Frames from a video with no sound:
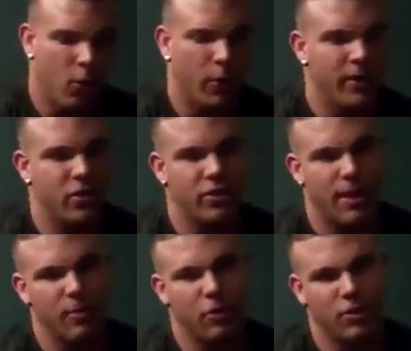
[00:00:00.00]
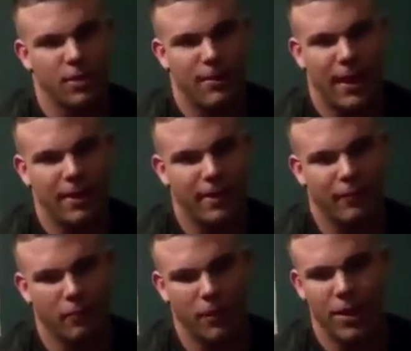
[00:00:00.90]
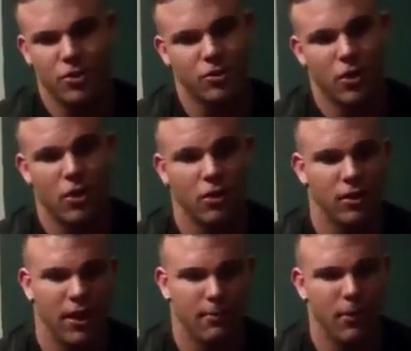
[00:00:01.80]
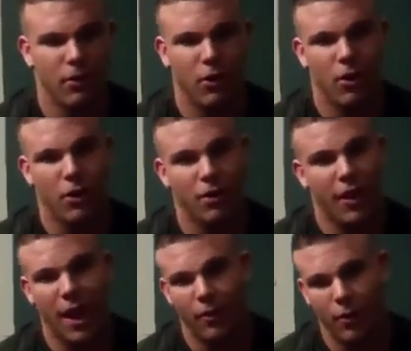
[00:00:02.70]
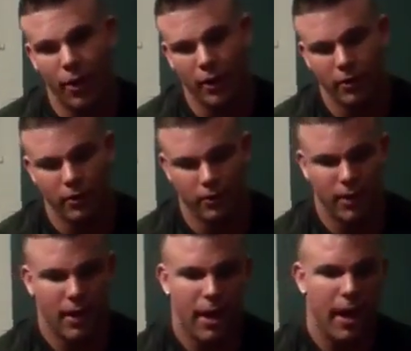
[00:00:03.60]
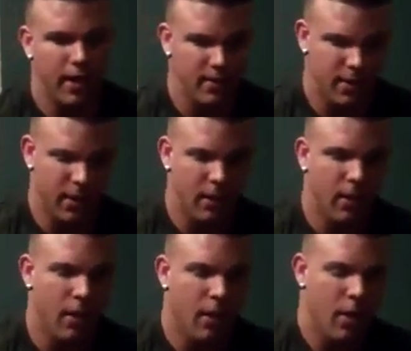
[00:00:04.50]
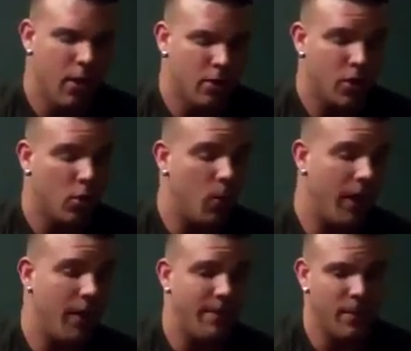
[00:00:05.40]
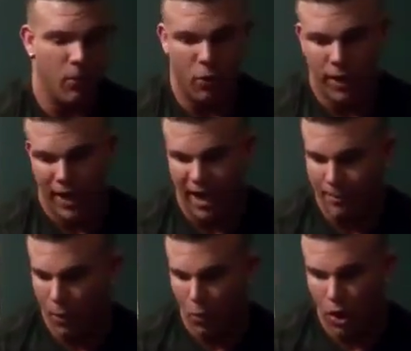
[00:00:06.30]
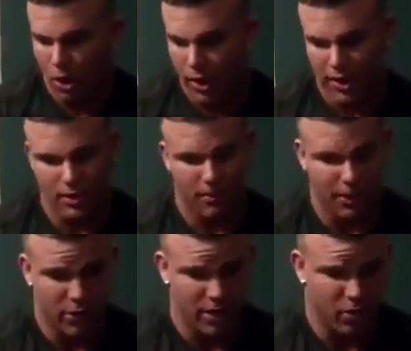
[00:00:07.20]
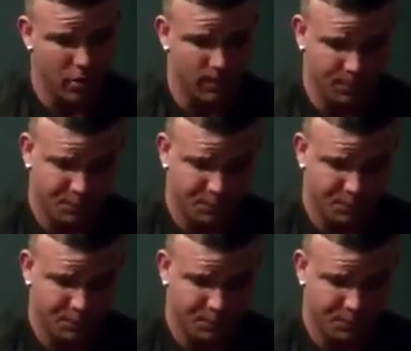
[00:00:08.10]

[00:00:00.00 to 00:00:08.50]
Research chemicals could be anything from letrozole, clenbuterol, thyroid, A to Z. So I'd wake up in the morning, I have my water next to my dresser,